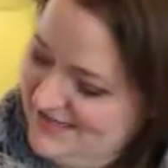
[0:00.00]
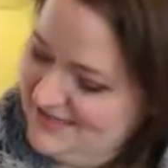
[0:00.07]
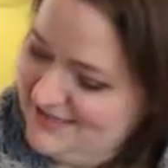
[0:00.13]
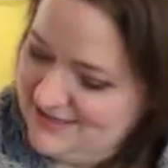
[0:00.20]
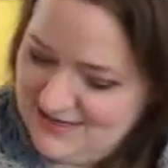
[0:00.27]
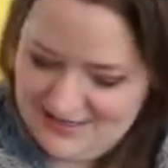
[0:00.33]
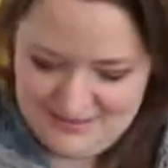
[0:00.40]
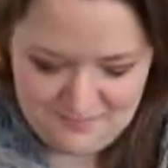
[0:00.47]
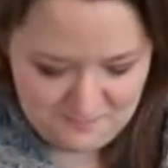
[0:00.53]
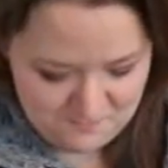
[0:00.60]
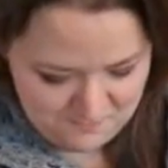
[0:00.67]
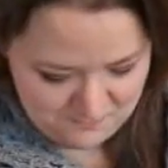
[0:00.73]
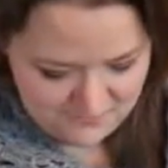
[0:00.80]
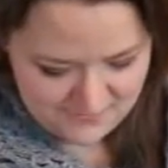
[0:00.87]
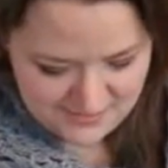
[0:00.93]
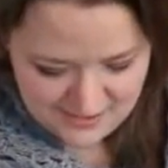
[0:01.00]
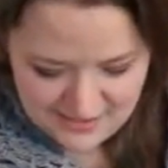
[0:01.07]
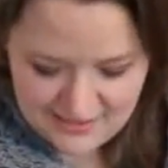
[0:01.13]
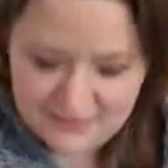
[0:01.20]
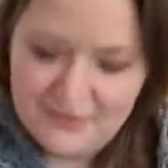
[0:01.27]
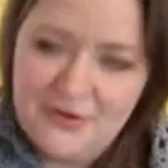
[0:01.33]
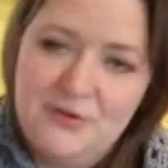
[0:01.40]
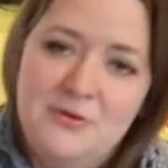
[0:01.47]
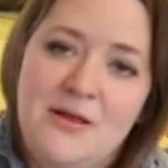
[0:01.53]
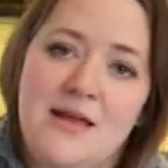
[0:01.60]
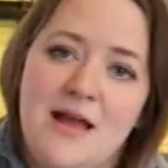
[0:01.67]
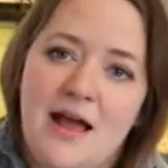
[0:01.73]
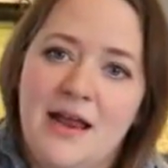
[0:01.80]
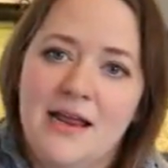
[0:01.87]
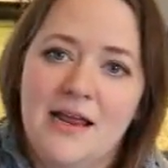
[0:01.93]
I don't know.
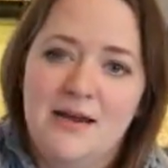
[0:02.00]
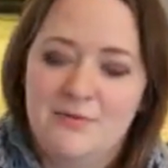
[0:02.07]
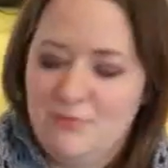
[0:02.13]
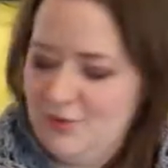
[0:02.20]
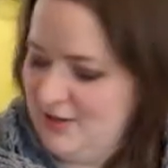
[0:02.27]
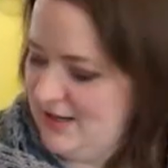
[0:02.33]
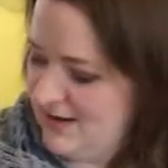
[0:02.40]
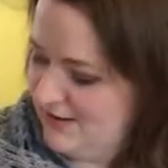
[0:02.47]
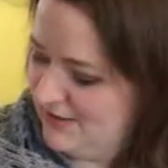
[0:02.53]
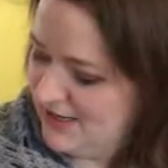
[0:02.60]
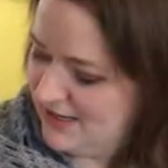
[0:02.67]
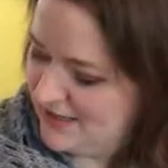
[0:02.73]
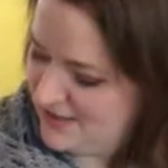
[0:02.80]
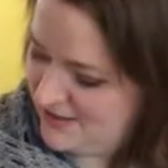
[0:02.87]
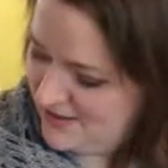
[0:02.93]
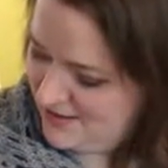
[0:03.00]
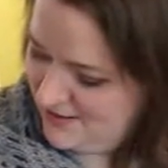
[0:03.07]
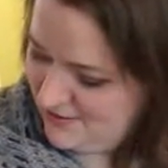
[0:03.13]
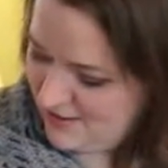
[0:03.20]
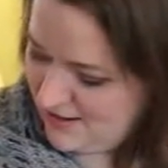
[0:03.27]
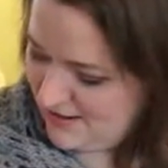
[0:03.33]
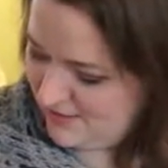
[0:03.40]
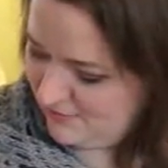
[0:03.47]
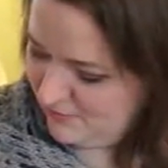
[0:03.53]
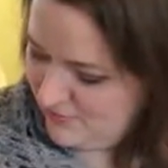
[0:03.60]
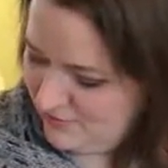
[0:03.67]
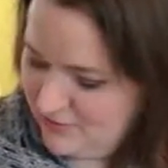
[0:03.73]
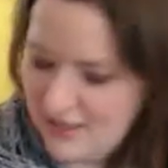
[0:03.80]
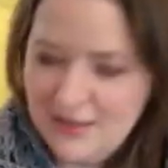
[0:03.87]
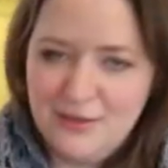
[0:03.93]
I kind of worry. I like,
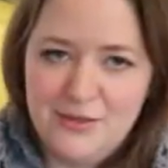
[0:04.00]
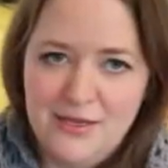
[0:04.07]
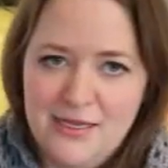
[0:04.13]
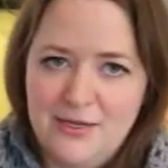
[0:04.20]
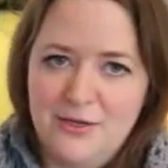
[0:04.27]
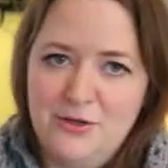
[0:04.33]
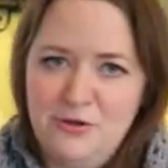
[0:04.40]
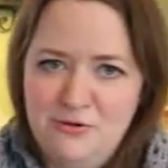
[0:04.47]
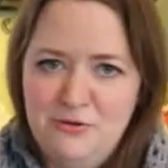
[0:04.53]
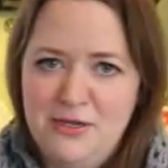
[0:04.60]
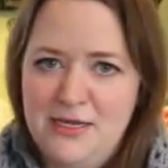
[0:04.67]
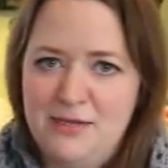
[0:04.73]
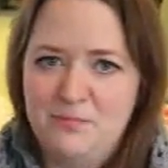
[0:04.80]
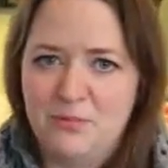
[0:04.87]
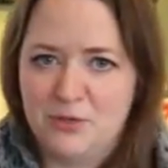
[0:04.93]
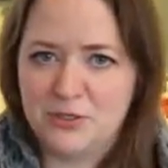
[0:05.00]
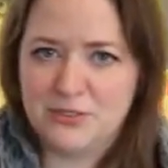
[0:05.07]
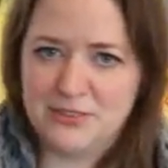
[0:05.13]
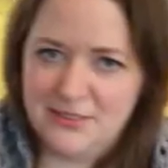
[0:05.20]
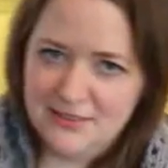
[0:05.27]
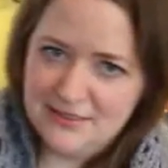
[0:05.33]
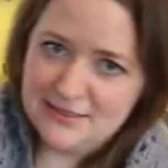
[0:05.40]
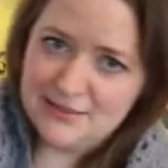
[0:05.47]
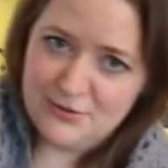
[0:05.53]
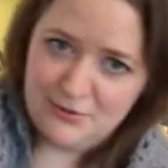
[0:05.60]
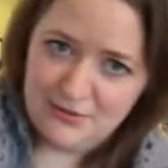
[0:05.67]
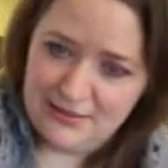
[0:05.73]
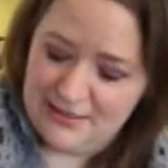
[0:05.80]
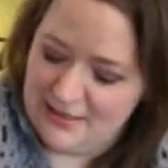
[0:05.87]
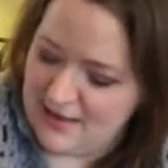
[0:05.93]
would I look like a kooky person that's
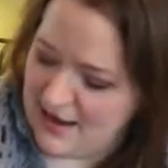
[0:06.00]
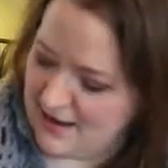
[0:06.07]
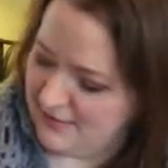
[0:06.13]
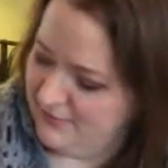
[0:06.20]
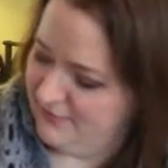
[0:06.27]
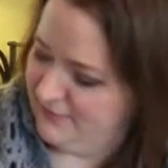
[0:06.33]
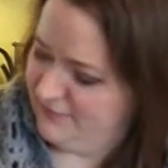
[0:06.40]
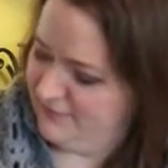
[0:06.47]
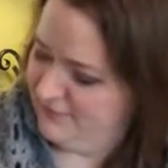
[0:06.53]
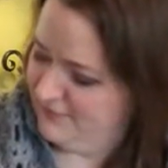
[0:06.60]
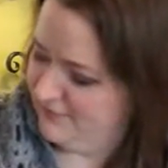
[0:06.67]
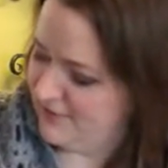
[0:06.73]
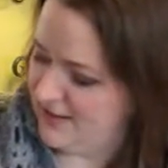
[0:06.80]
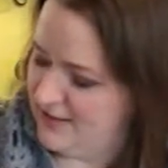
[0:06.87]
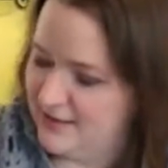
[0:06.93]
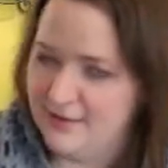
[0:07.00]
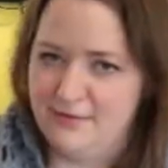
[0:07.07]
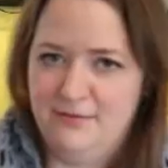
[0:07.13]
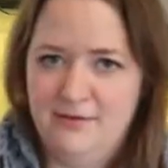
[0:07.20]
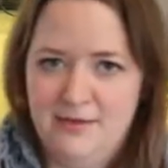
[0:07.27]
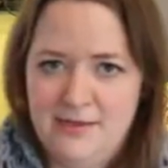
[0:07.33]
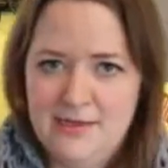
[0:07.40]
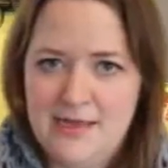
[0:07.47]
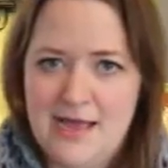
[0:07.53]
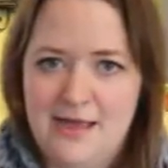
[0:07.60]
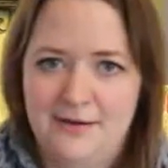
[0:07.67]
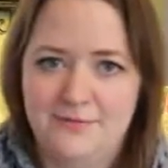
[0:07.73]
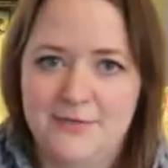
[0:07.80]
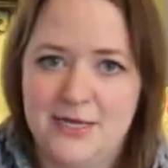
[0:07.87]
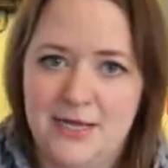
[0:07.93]
totally out of
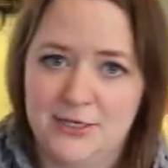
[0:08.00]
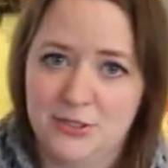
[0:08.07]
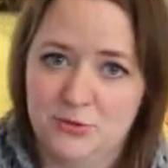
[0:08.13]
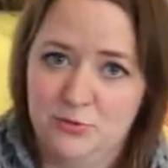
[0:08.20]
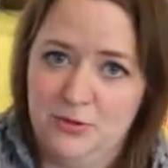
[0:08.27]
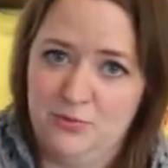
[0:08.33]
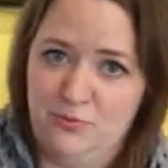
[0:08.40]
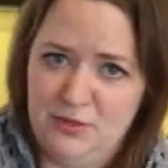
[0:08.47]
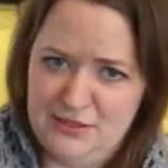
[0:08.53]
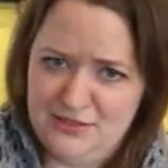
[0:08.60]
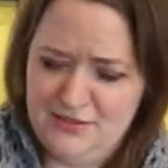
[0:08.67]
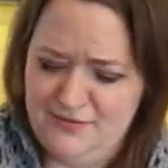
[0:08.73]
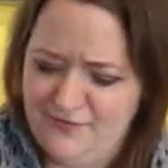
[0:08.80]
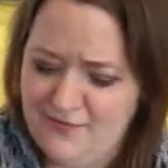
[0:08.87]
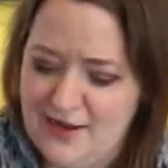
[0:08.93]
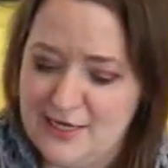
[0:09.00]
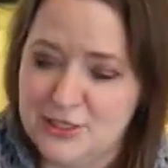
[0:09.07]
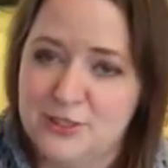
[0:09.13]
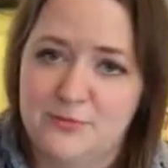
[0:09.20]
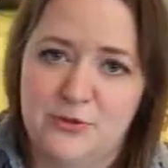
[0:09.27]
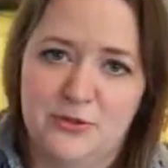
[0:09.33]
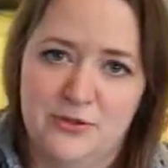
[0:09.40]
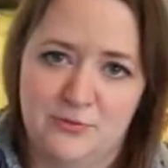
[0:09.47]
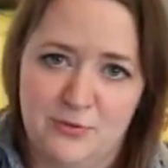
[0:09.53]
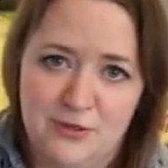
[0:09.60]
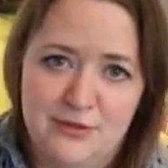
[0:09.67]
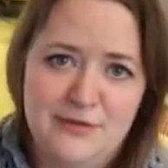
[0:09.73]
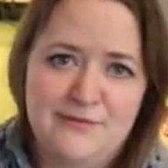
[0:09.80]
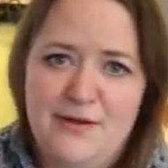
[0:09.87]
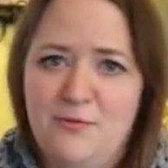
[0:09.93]
touch with what's fashionable in the
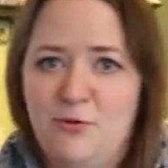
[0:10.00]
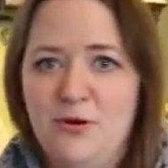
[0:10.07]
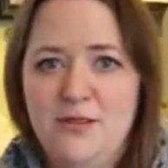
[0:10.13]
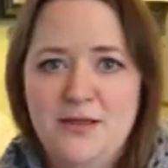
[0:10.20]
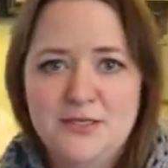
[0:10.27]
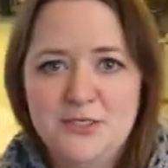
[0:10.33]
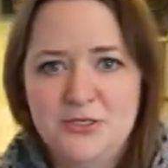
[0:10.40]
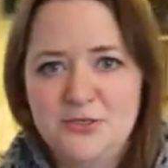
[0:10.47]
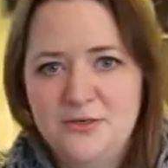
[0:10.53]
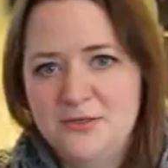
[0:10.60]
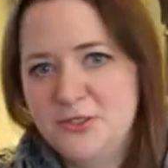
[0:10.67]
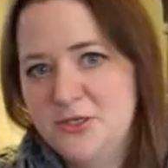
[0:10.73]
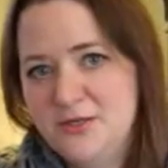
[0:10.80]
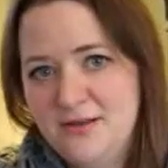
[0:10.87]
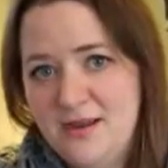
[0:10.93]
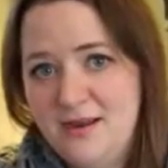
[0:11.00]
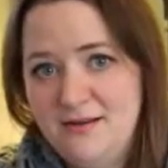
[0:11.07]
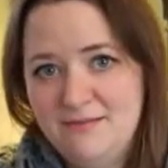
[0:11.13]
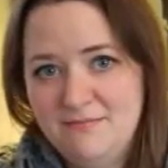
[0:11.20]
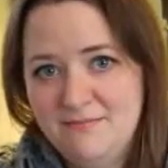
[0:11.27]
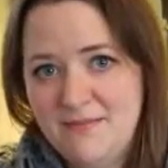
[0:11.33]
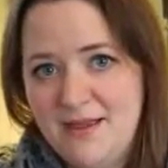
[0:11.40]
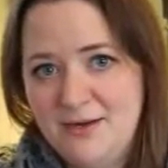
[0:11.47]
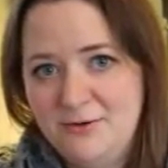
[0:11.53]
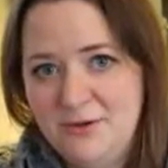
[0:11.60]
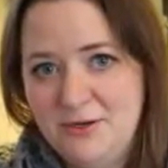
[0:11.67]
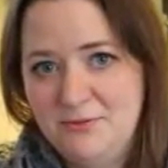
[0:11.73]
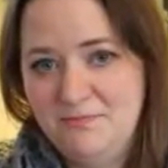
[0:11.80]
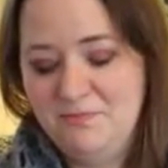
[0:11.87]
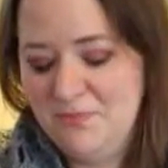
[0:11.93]
world if I wore that to church? I don't
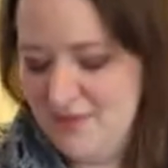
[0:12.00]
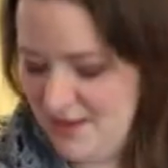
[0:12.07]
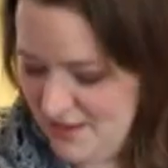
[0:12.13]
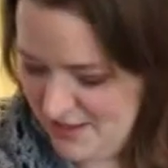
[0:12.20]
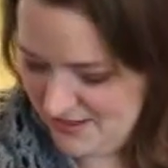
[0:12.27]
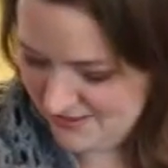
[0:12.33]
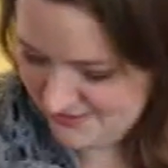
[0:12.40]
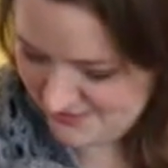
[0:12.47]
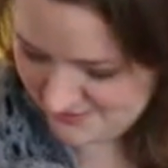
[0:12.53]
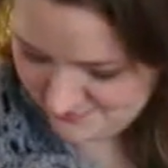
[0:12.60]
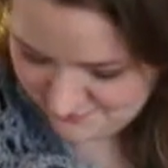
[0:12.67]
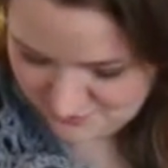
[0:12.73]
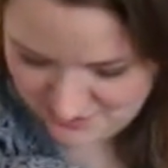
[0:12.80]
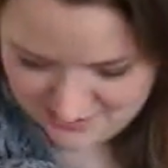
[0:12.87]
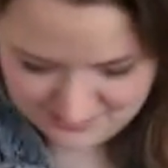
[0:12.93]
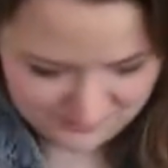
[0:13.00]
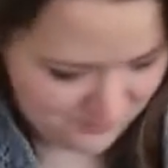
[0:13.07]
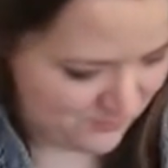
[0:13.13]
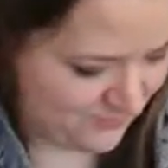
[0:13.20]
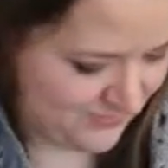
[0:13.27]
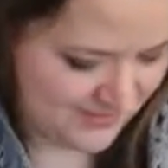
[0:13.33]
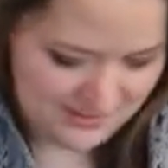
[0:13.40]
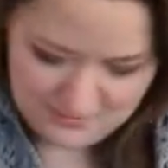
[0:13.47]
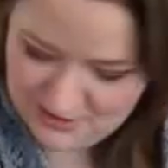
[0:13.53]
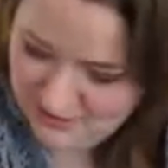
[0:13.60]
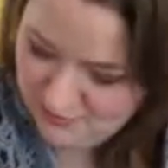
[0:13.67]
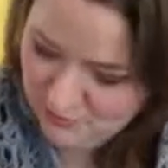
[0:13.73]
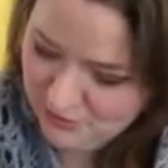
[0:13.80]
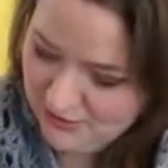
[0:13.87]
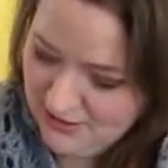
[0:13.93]
know. Stuff. I'm
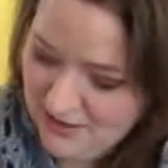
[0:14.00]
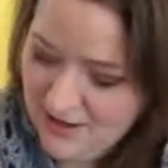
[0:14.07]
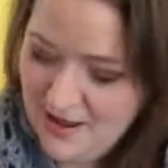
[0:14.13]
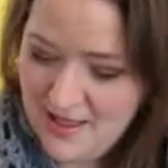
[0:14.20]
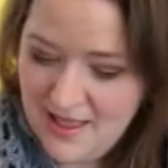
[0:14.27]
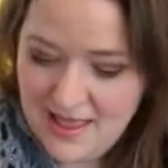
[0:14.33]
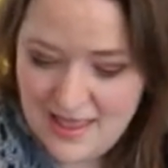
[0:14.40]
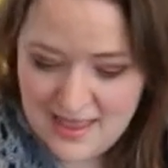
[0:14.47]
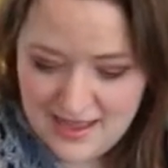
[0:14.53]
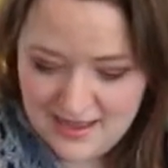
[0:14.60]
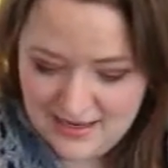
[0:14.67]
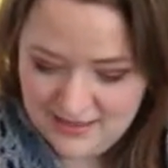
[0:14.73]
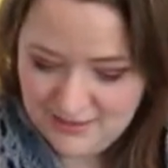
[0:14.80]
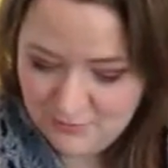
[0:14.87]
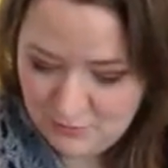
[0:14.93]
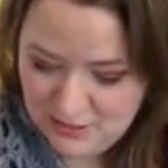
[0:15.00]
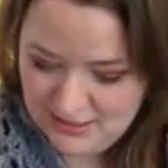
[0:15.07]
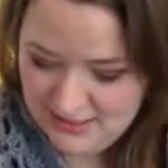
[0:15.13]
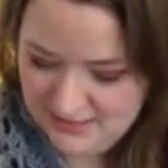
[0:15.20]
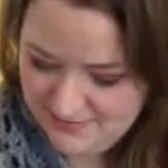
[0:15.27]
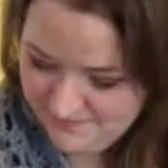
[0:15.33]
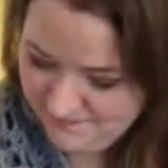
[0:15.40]
kind of wondering. Anyway,